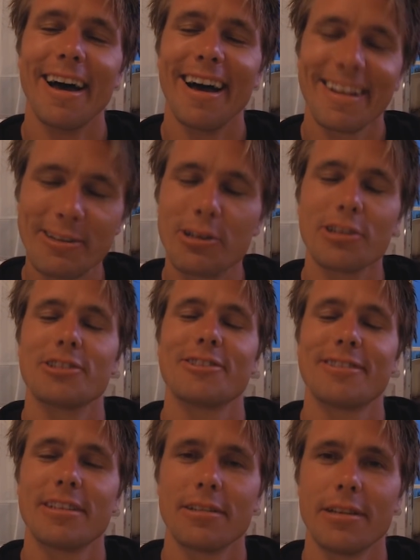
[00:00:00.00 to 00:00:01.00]
I
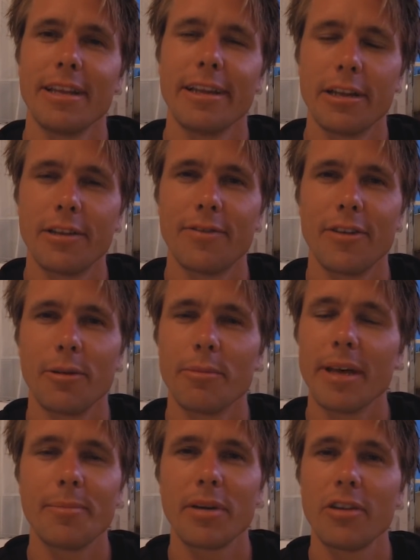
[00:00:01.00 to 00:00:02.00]
just needed to film
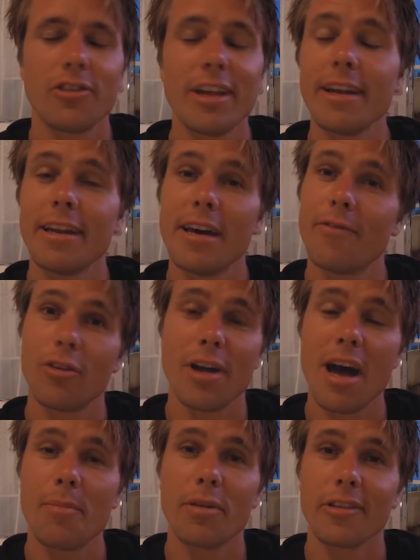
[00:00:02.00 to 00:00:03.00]
that because that never
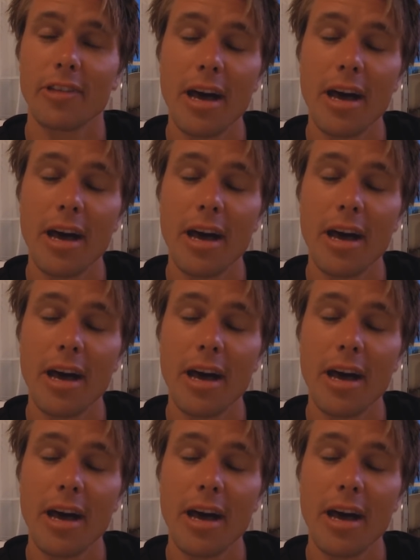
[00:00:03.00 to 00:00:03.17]
happens.